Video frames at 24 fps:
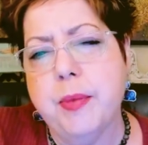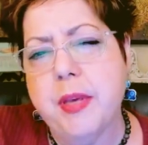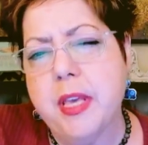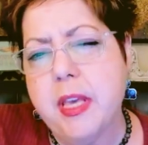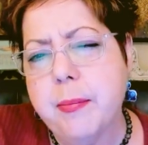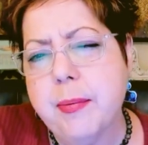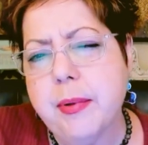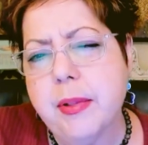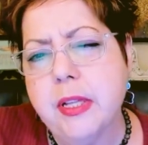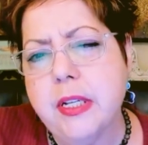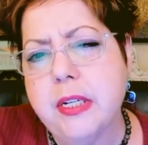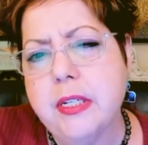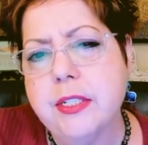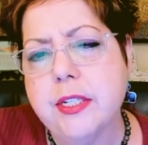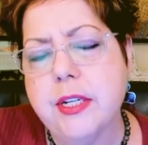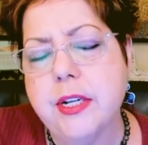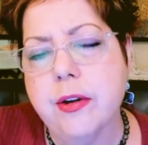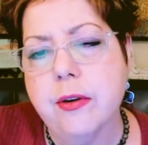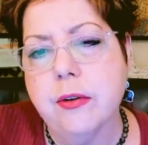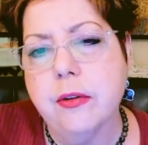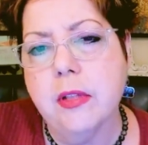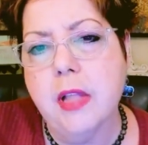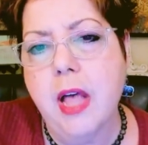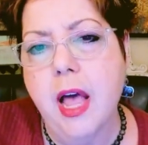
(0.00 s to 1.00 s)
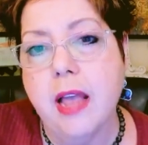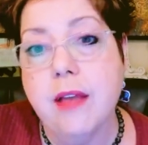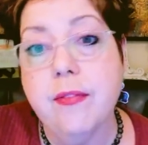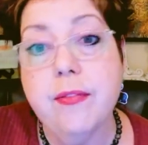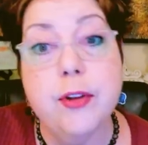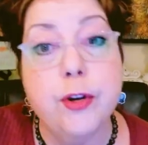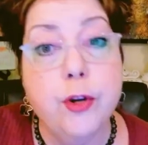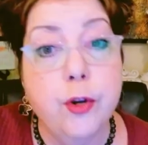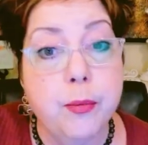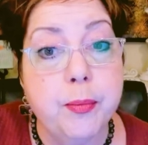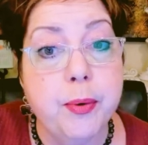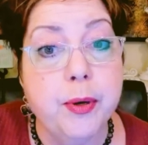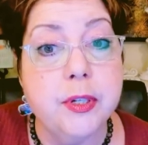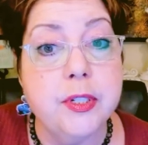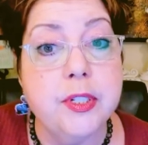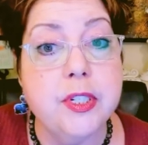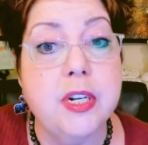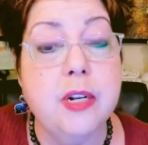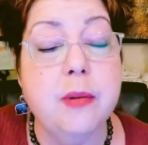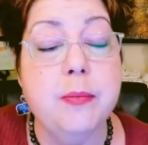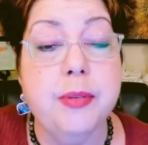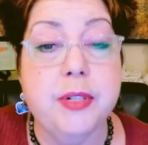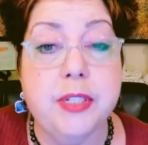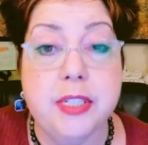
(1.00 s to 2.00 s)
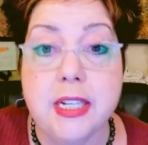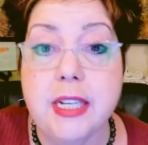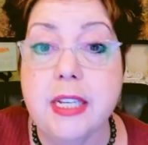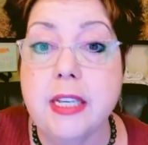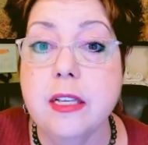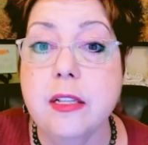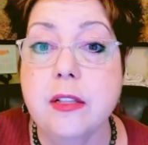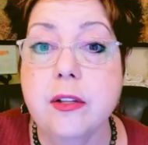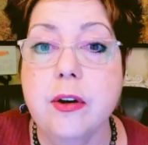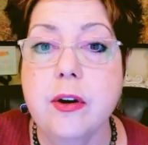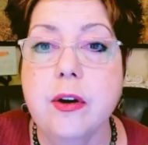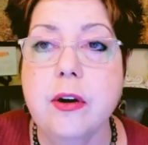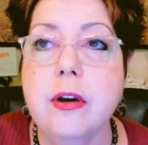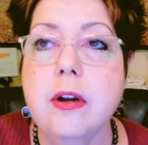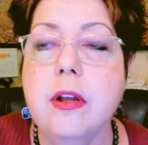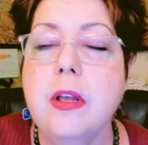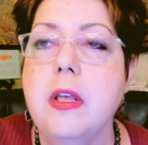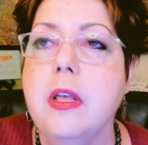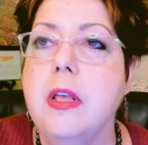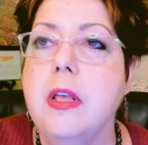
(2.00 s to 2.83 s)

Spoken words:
people into your life, a new person in particular.